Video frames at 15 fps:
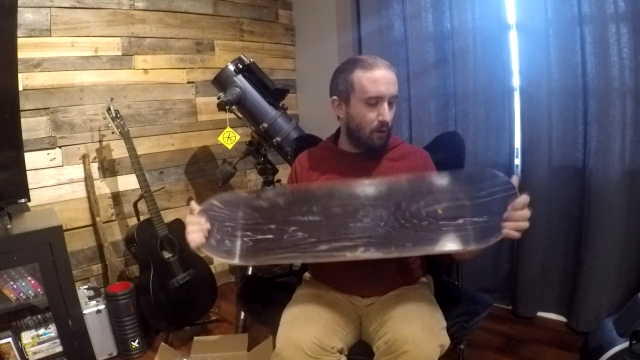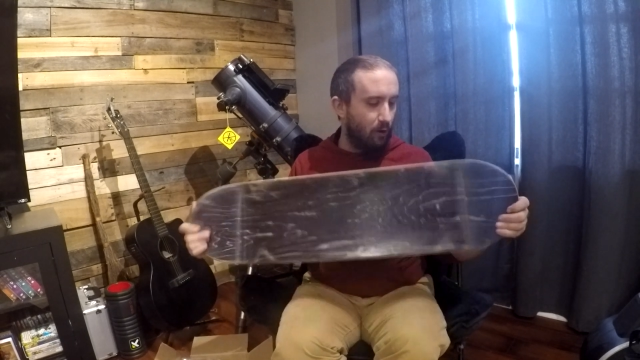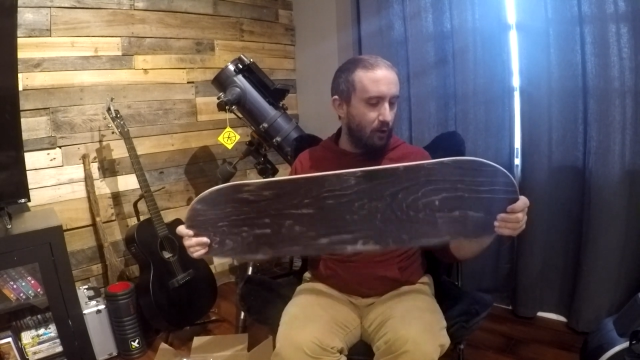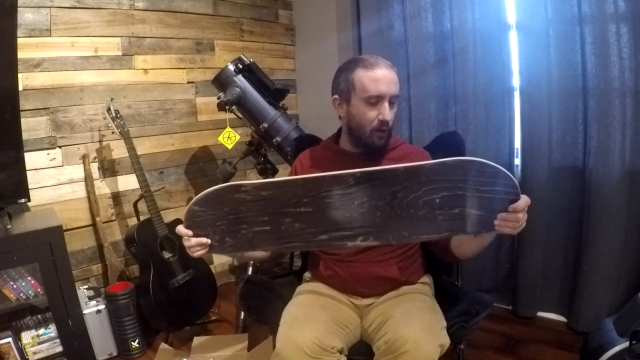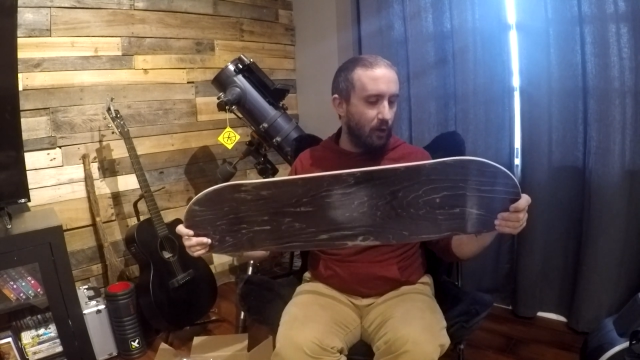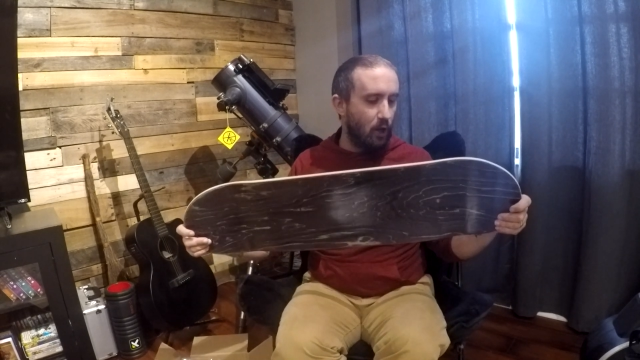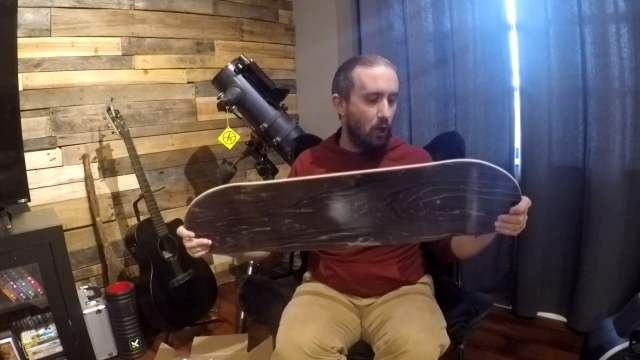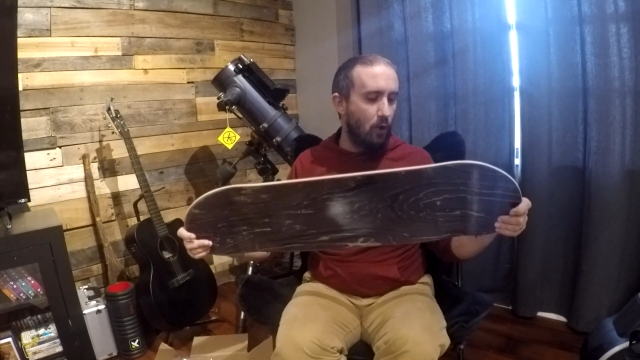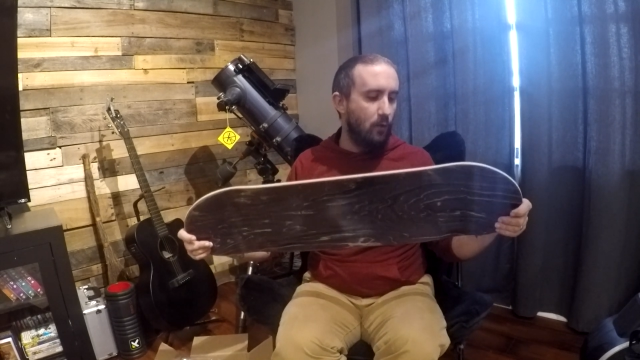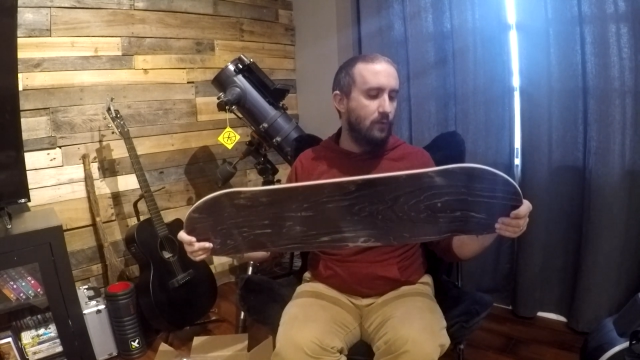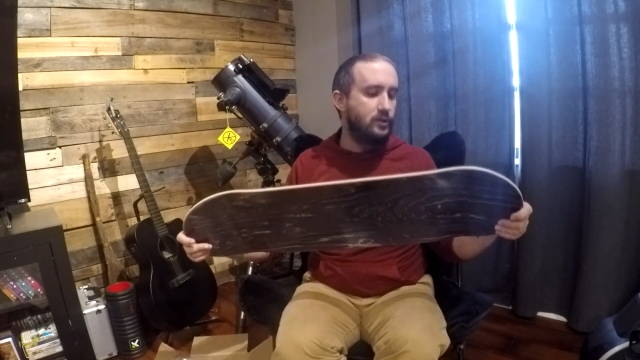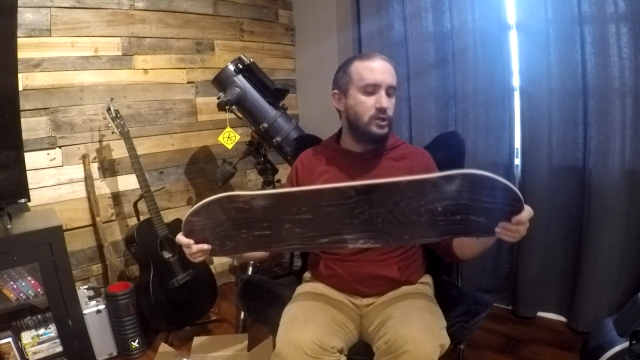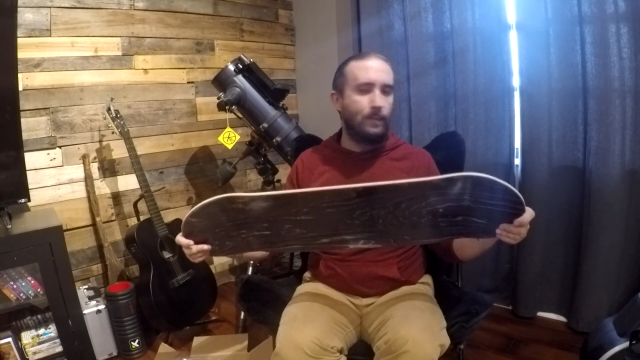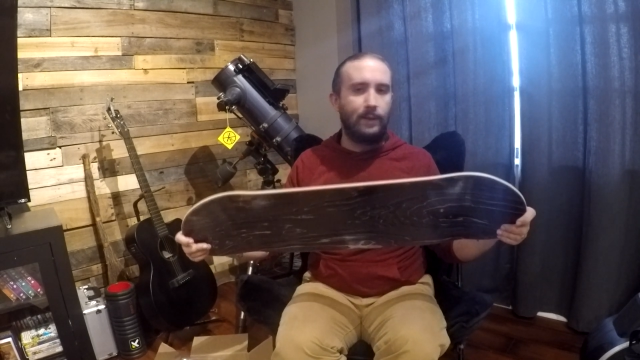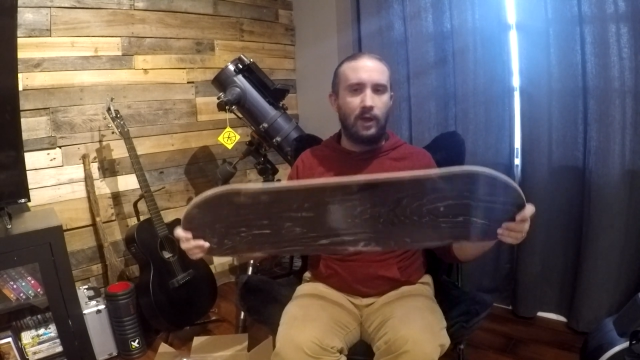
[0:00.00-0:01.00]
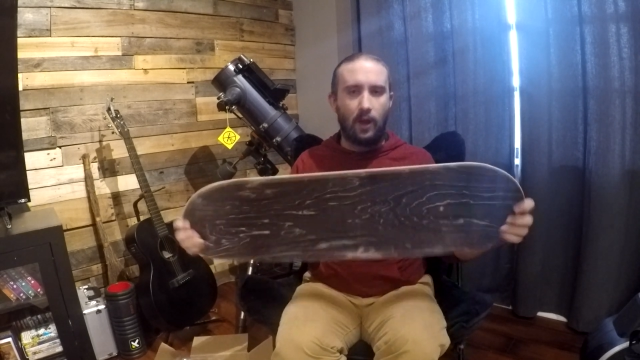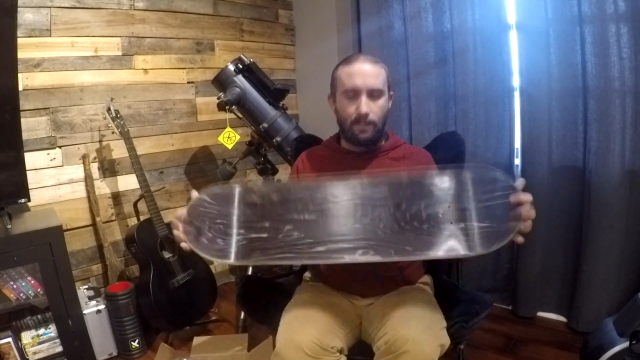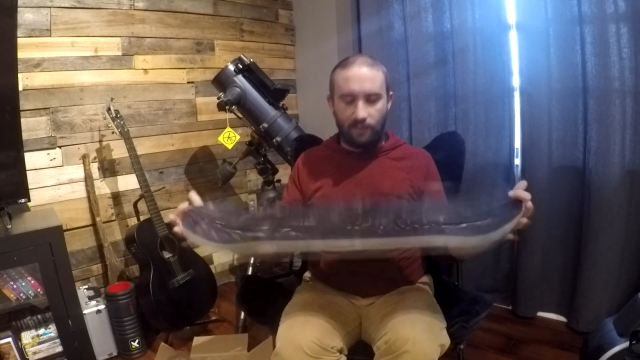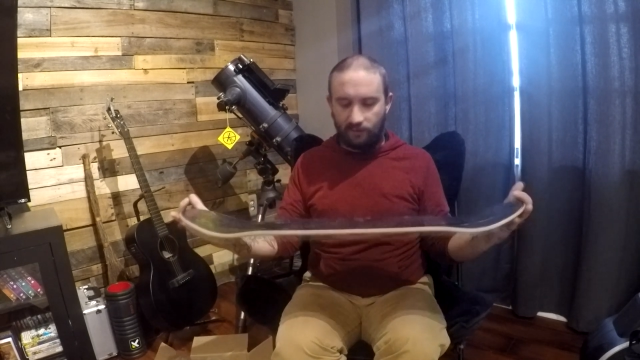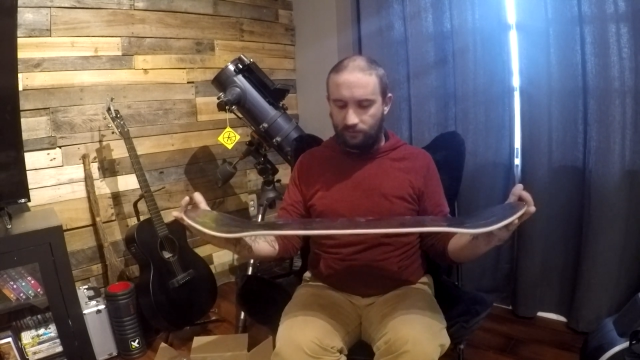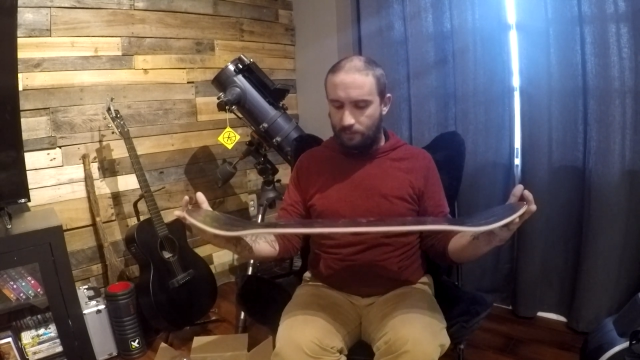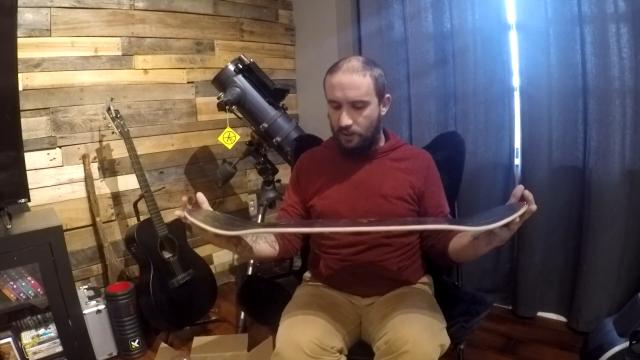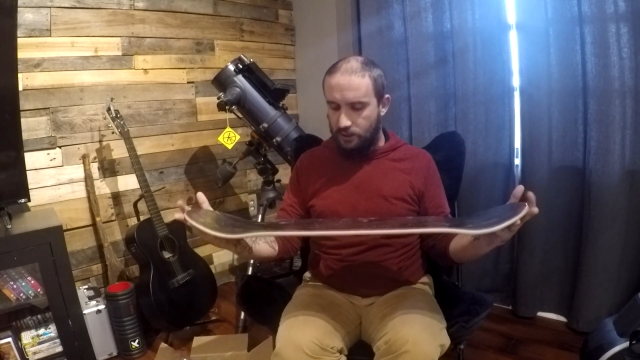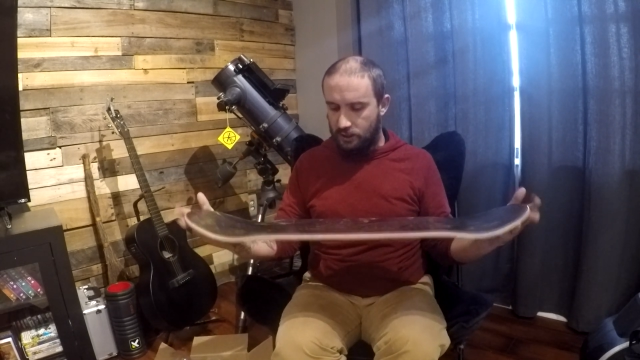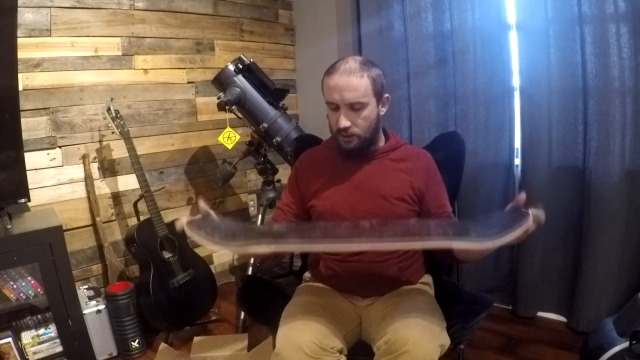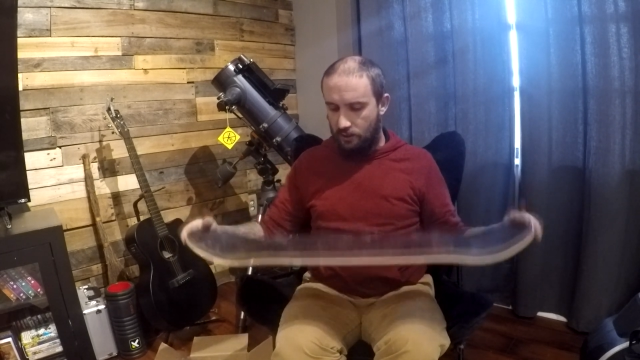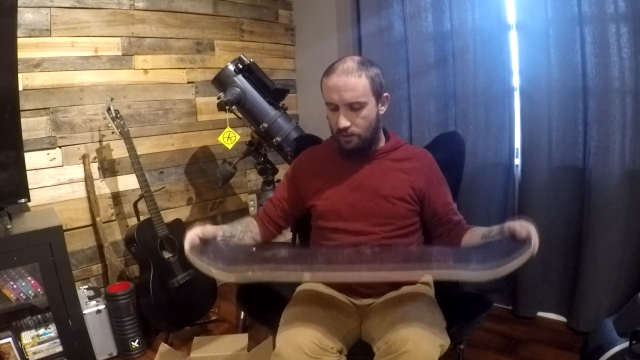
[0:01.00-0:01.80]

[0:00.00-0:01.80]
gonna go, jumping up this much.